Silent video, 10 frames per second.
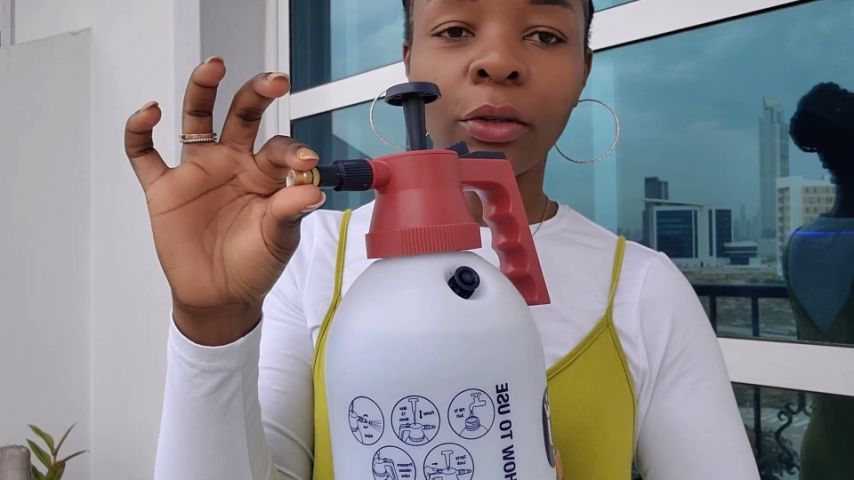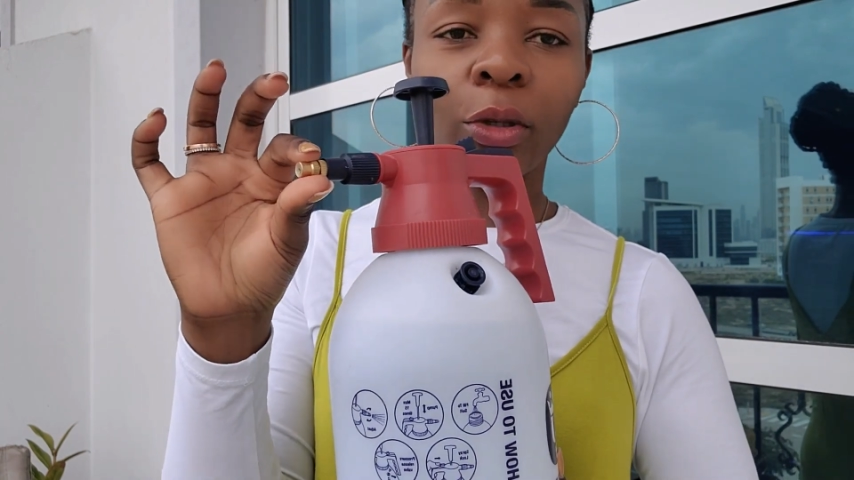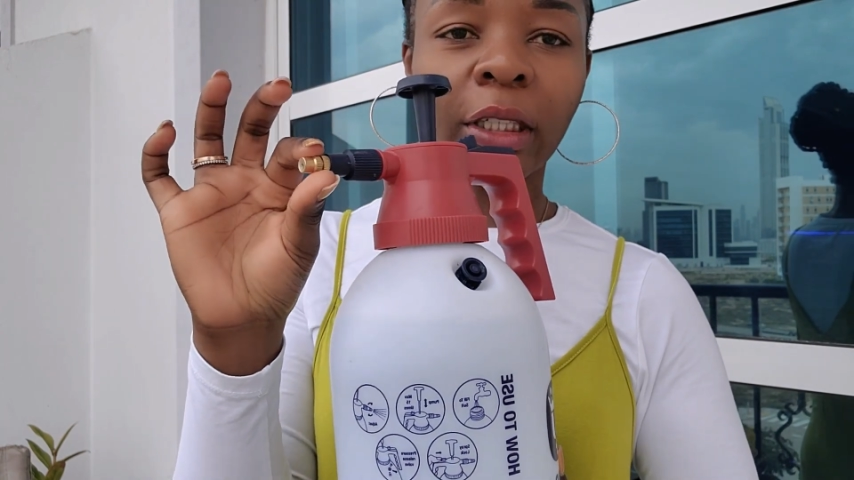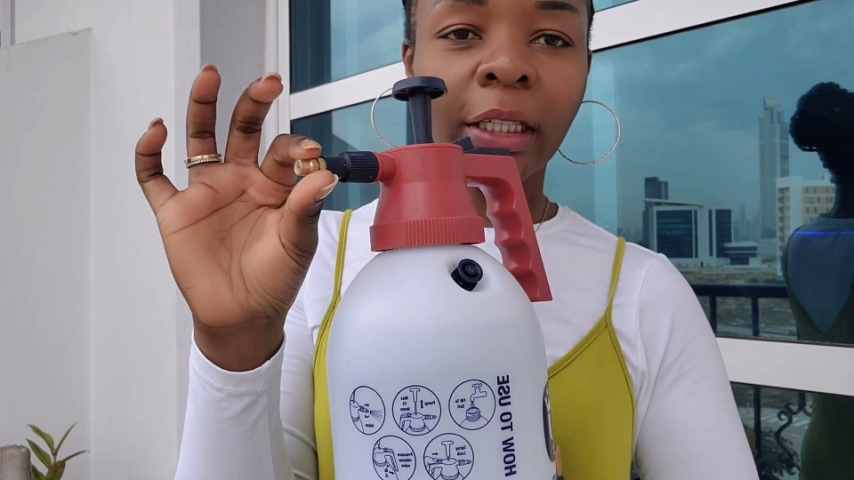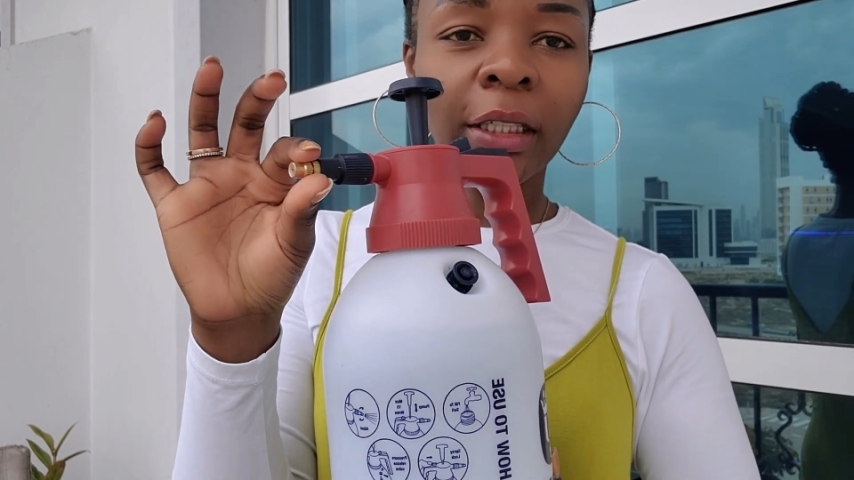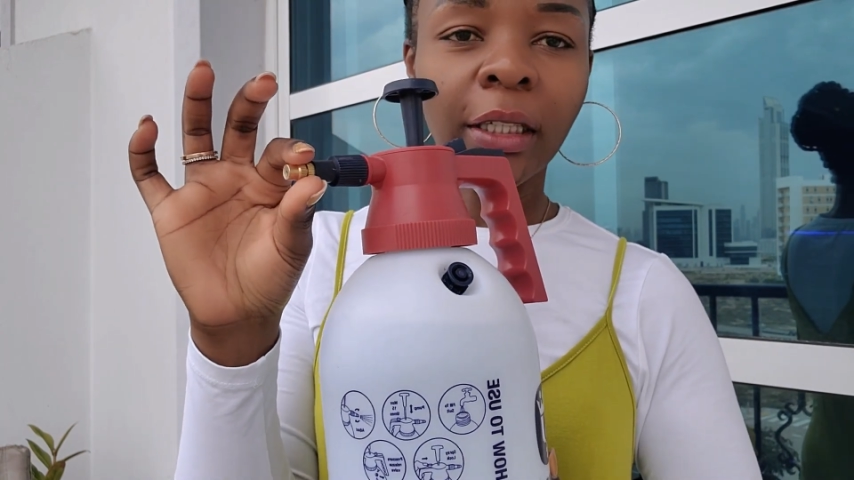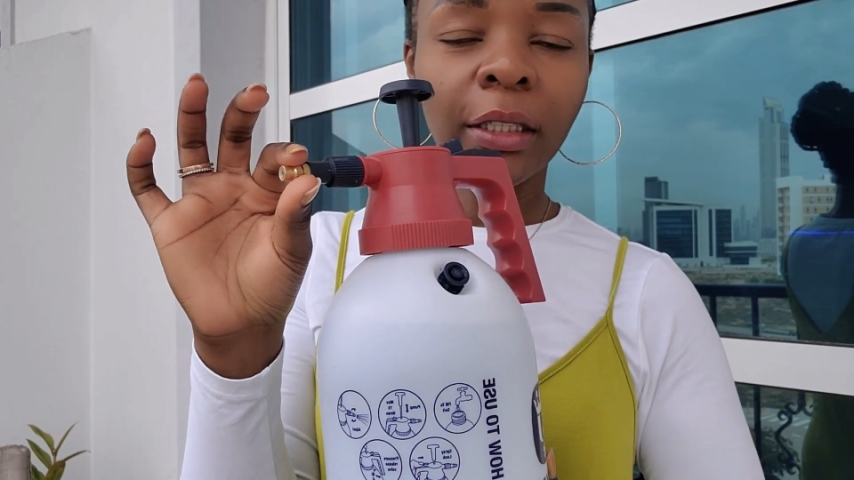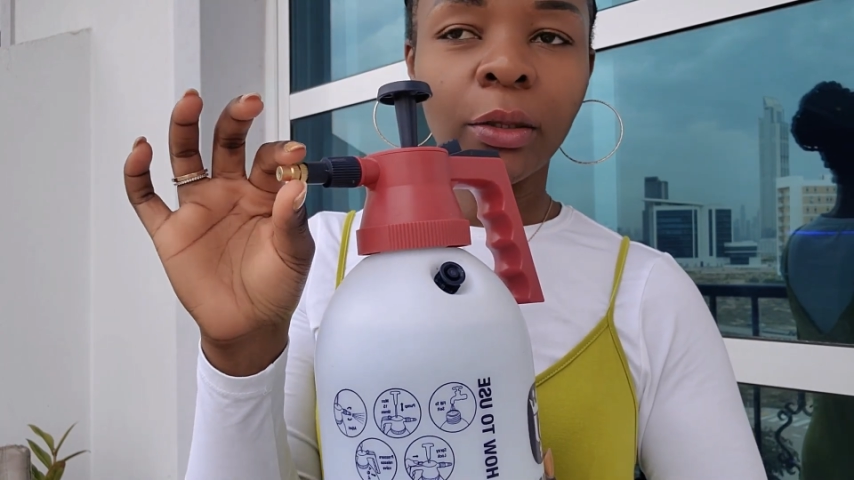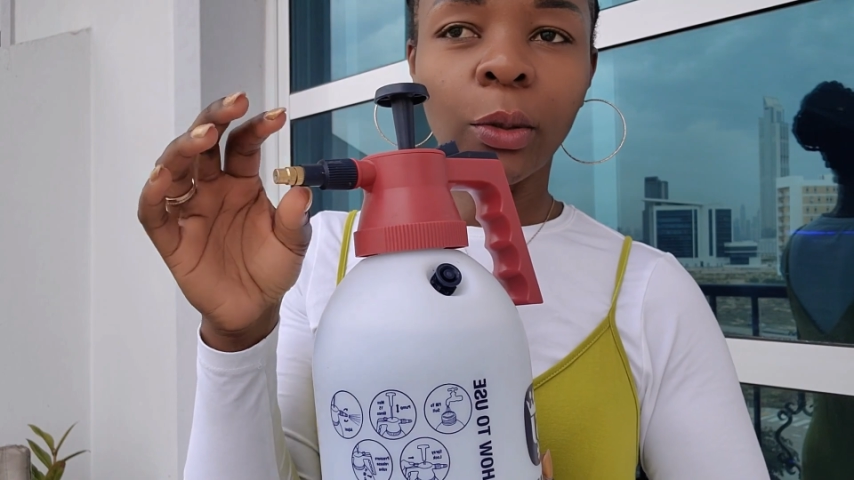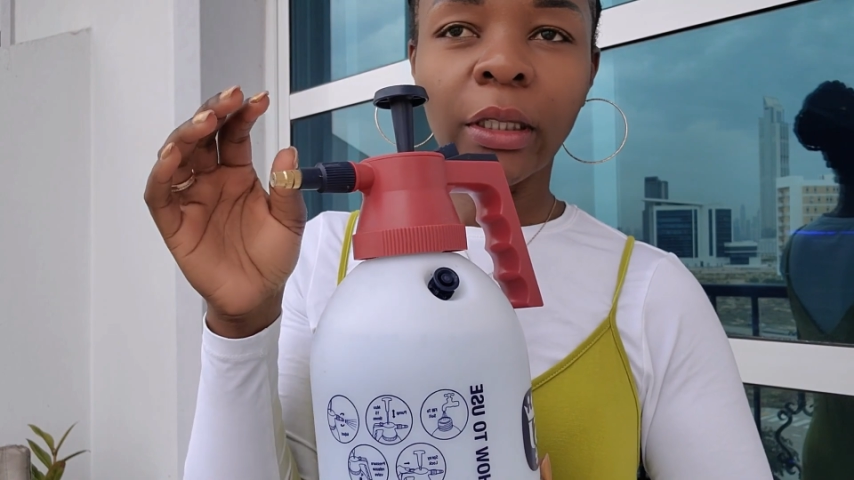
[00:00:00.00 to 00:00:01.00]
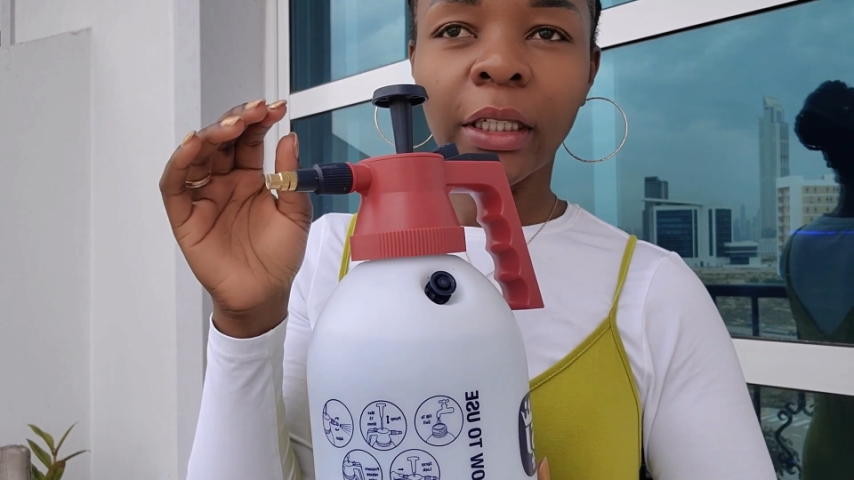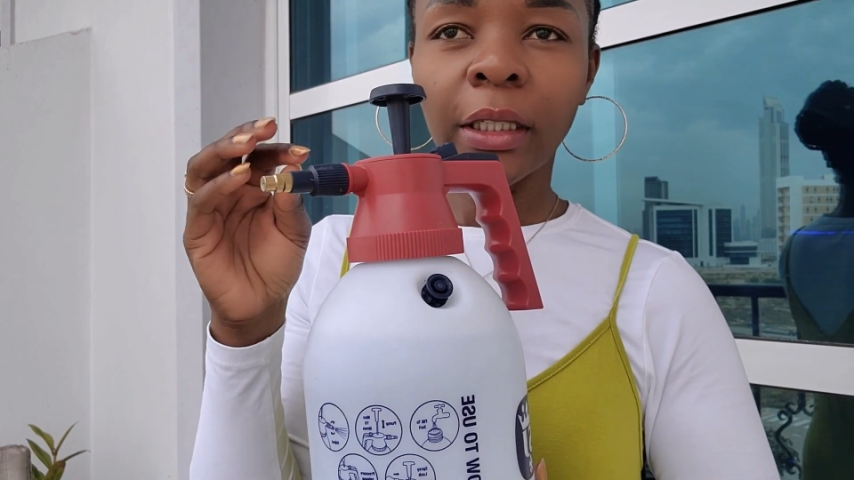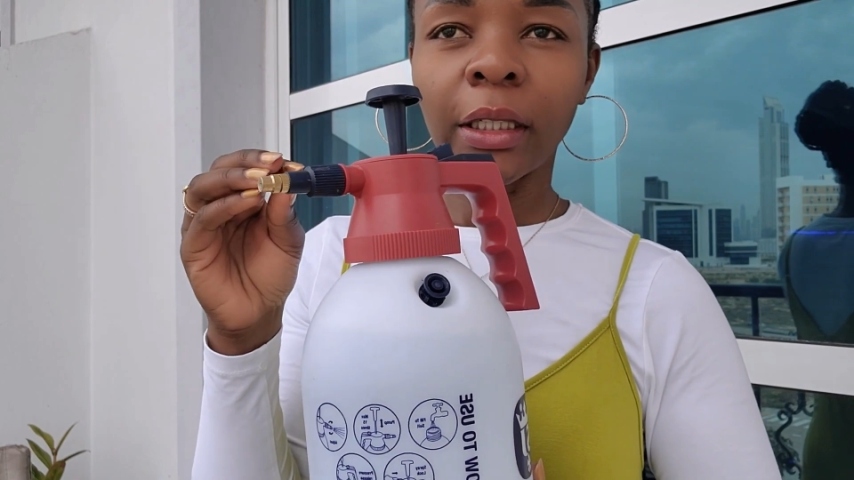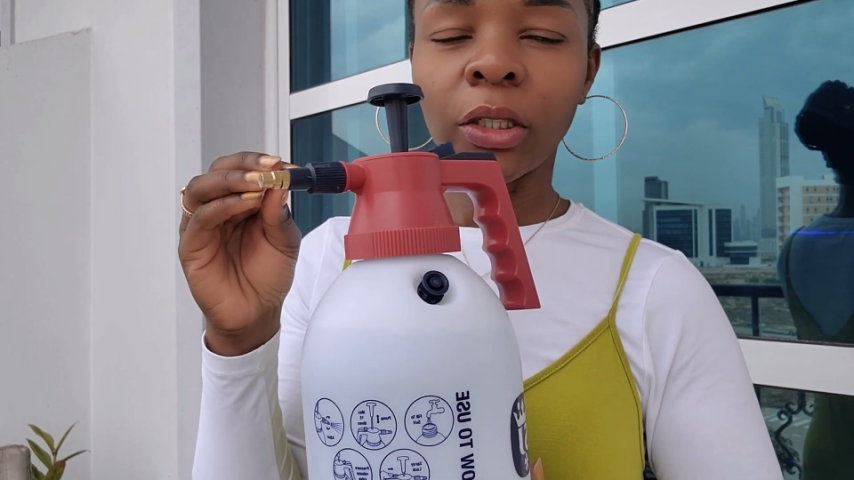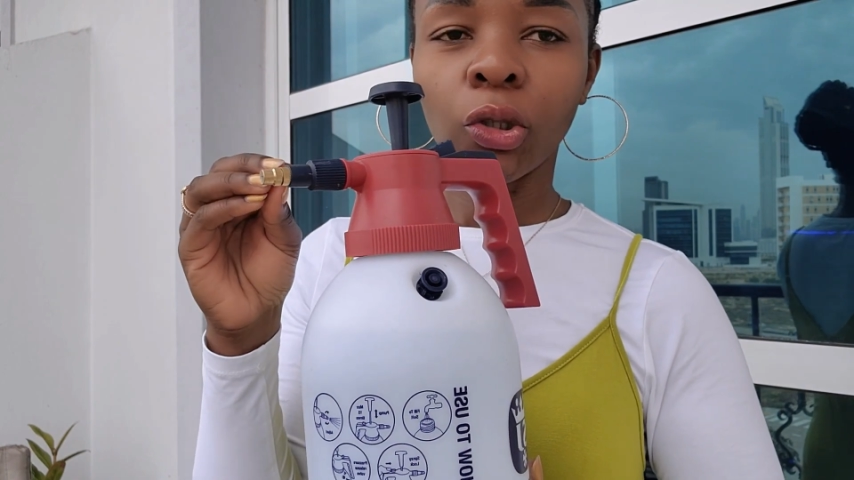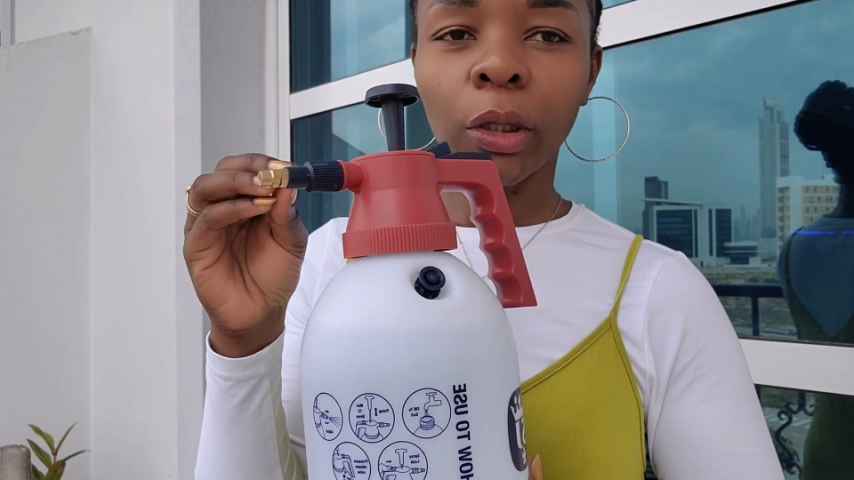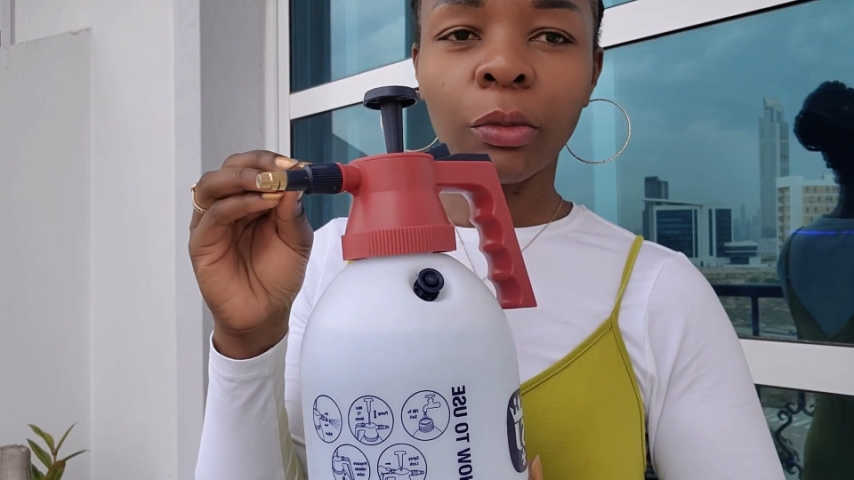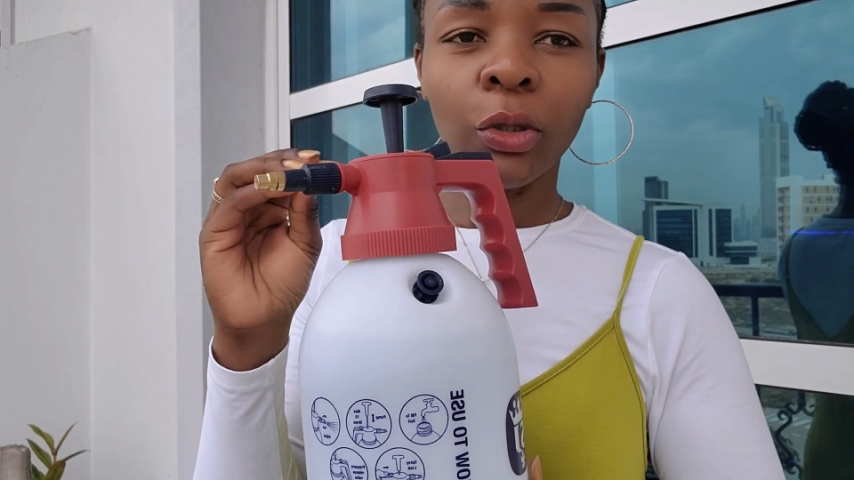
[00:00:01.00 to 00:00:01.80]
rotate this to adjust the stream